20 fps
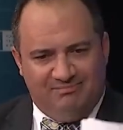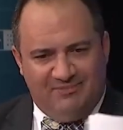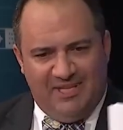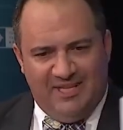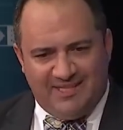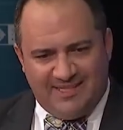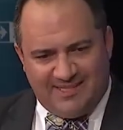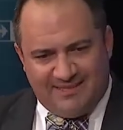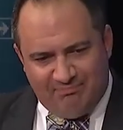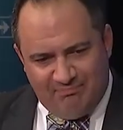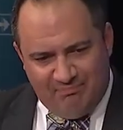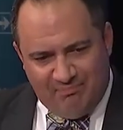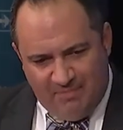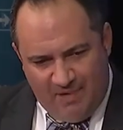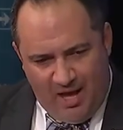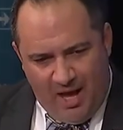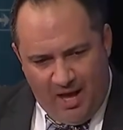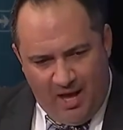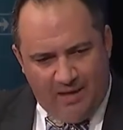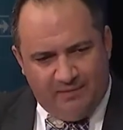Let's
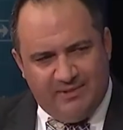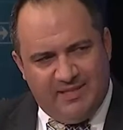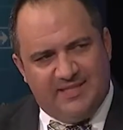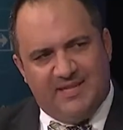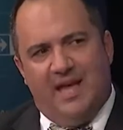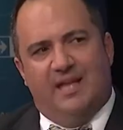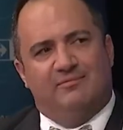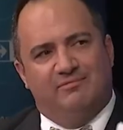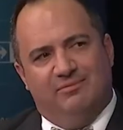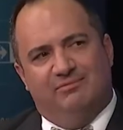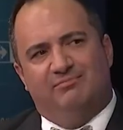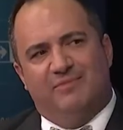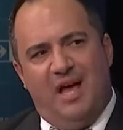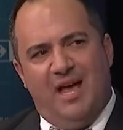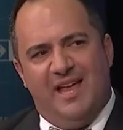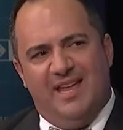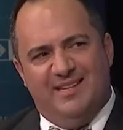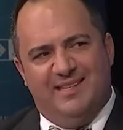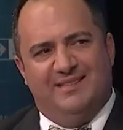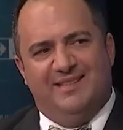let's not
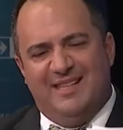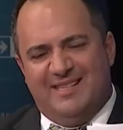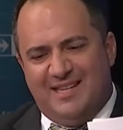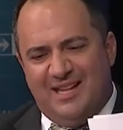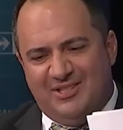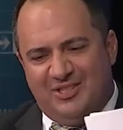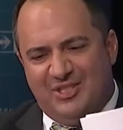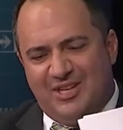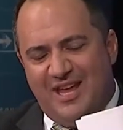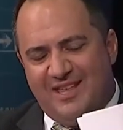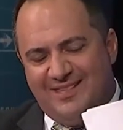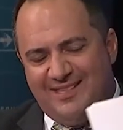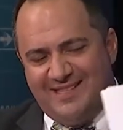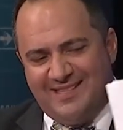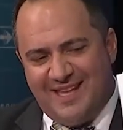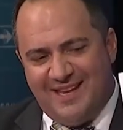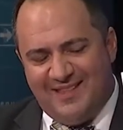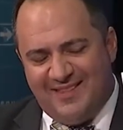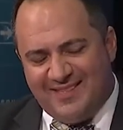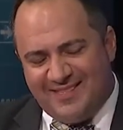in, let's not say,
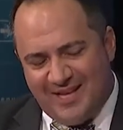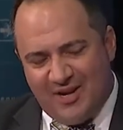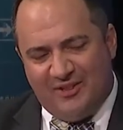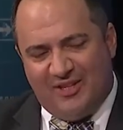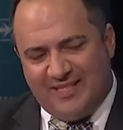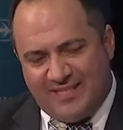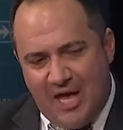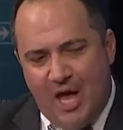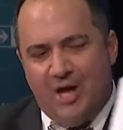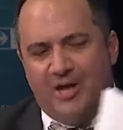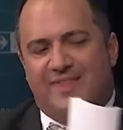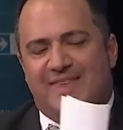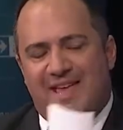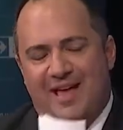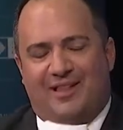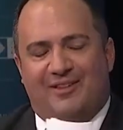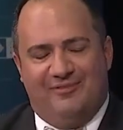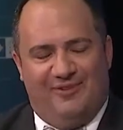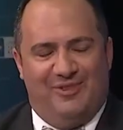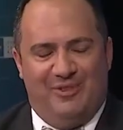say that it's there. Let's hug the
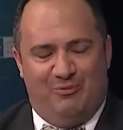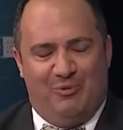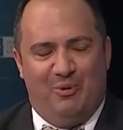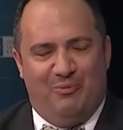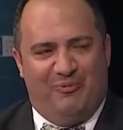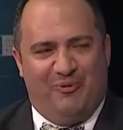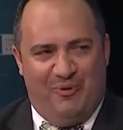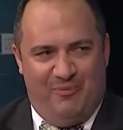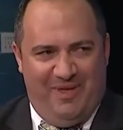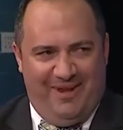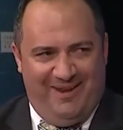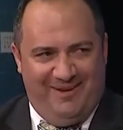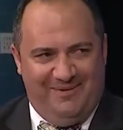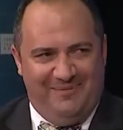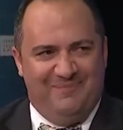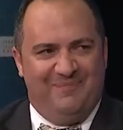elephant in the room for a minute.